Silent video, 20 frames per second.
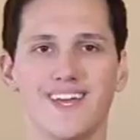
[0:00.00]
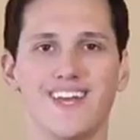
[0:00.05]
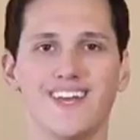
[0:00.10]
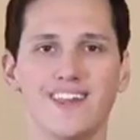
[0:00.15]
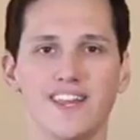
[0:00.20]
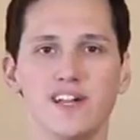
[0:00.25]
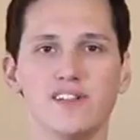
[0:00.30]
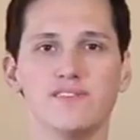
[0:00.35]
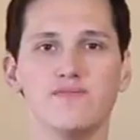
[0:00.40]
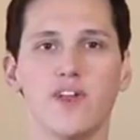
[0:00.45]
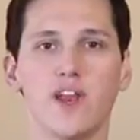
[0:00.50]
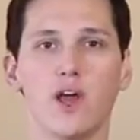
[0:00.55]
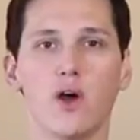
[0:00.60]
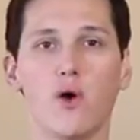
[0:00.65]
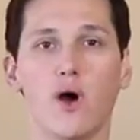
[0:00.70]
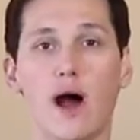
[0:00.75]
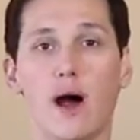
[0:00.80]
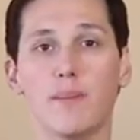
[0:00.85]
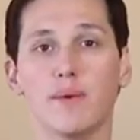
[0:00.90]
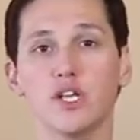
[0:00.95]
In this
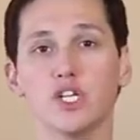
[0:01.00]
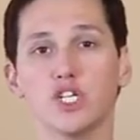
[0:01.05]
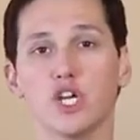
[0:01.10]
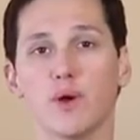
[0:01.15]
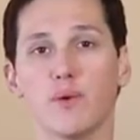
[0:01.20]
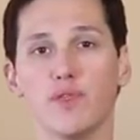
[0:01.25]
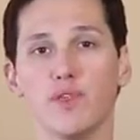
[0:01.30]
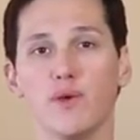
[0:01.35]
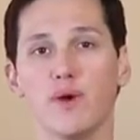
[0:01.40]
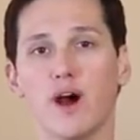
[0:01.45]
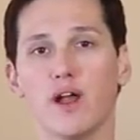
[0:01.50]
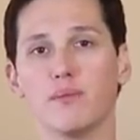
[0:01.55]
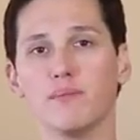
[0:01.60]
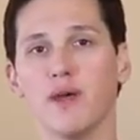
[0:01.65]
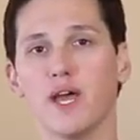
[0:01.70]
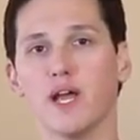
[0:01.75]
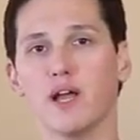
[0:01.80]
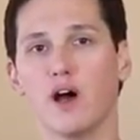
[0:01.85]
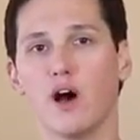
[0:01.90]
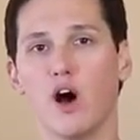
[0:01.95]
video, I'm going to share with you how to
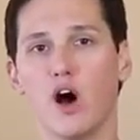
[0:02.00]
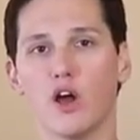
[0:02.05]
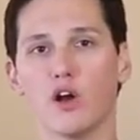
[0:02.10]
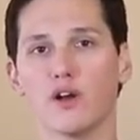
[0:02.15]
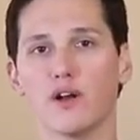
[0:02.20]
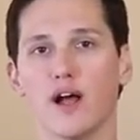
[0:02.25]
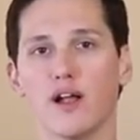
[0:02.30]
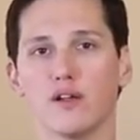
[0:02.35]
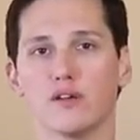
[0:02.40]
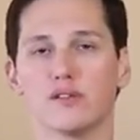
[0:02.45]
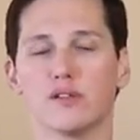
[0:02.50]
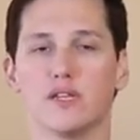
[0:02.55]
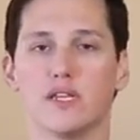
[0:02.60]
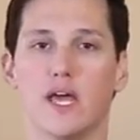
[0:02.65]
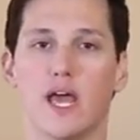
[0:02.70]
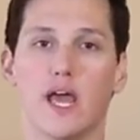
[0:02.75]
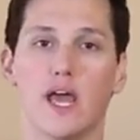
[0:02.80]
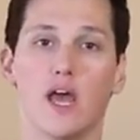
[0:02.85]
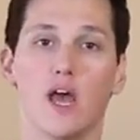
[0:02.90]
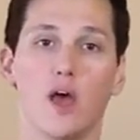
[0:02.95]
make $100 a
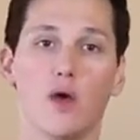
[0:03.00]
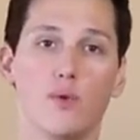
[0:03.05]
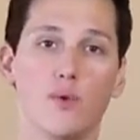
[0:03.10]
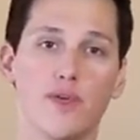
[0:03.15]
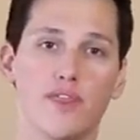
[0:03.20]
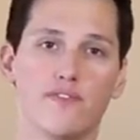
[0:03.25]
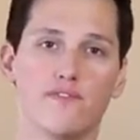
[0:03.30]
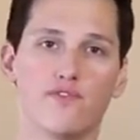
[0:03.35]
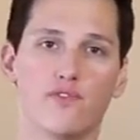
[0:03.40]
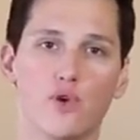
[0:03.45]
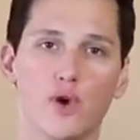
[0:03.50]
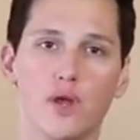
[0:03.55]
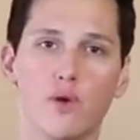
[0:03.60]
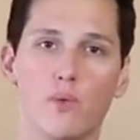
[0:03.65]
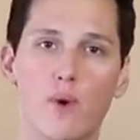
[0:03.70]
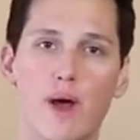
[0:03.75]
day with free